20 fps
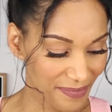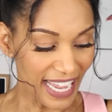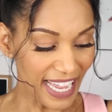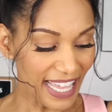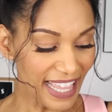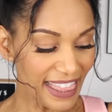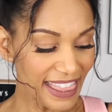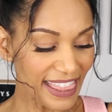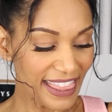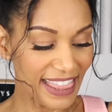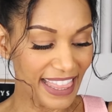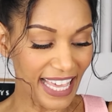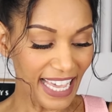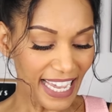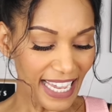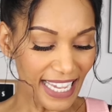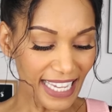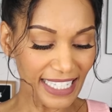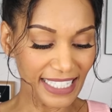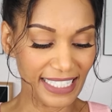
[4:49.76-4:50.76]
And
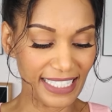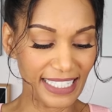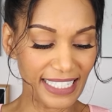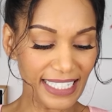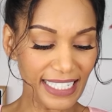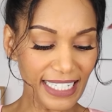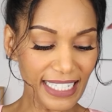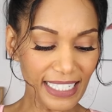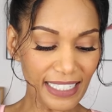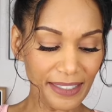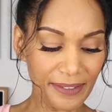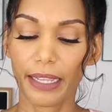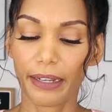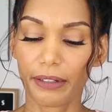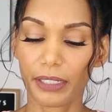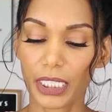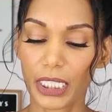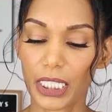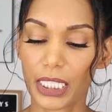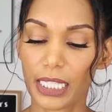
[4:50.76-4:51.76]
then
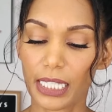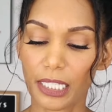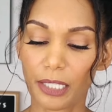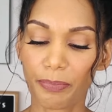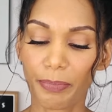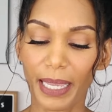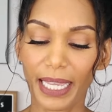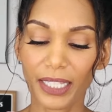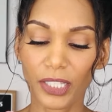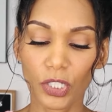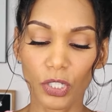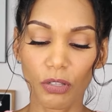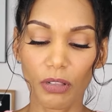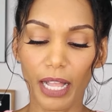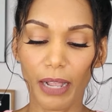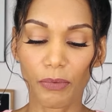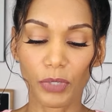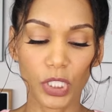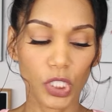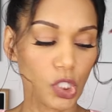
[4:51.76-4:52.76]
there is this pencil.
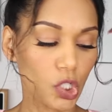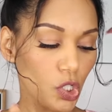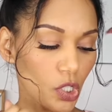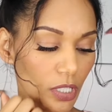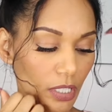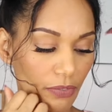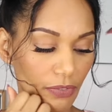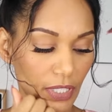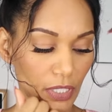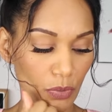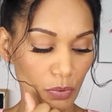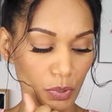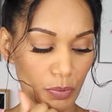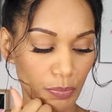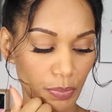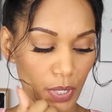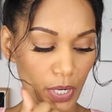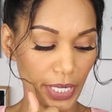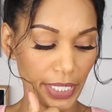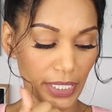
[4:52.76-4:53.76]
I wasn't sure if this was
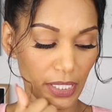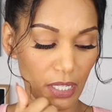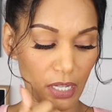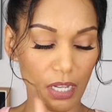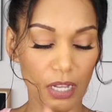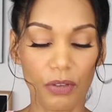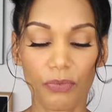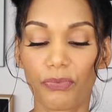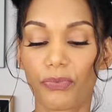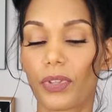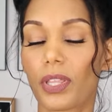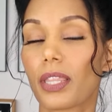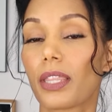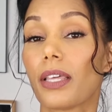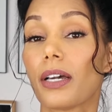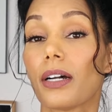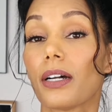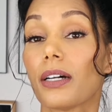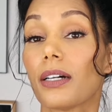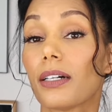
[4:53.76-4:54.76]
part of
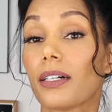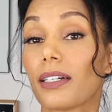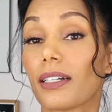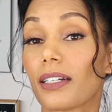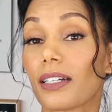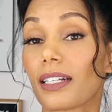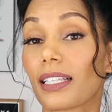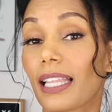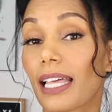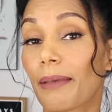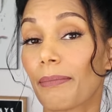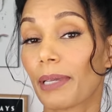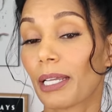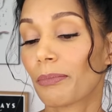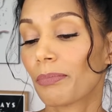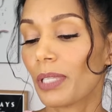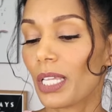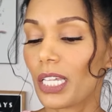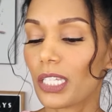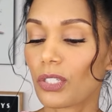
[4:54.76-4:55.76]
the Glam
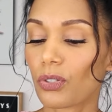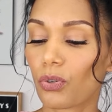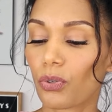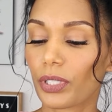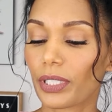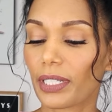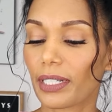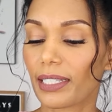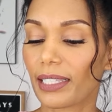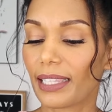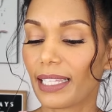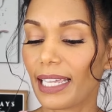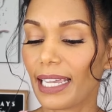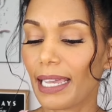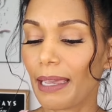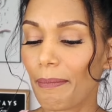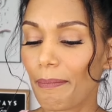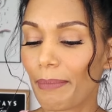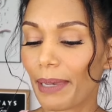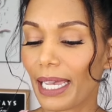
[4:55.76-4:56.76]
Bag Plus or the
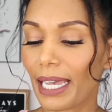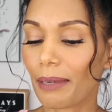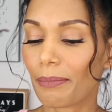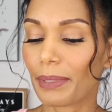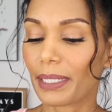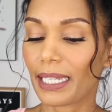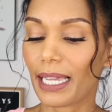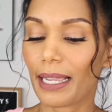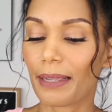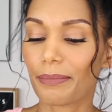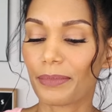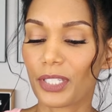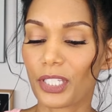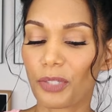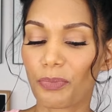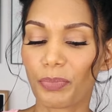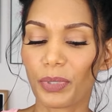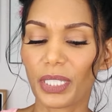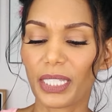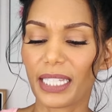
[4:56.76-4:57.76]
Glam Bag, but I
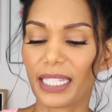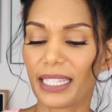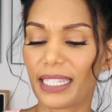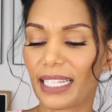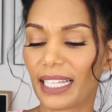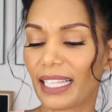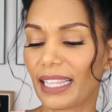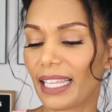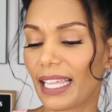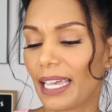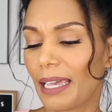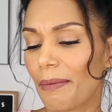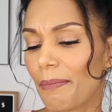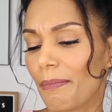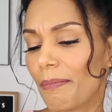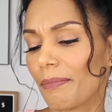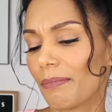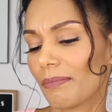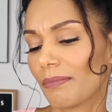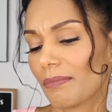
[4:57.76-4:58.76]
just put it in the
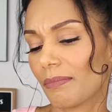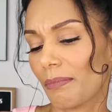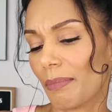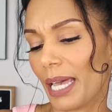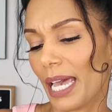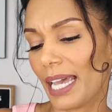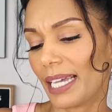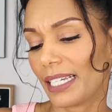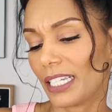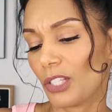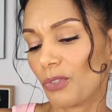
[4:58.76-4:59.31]
Glam back.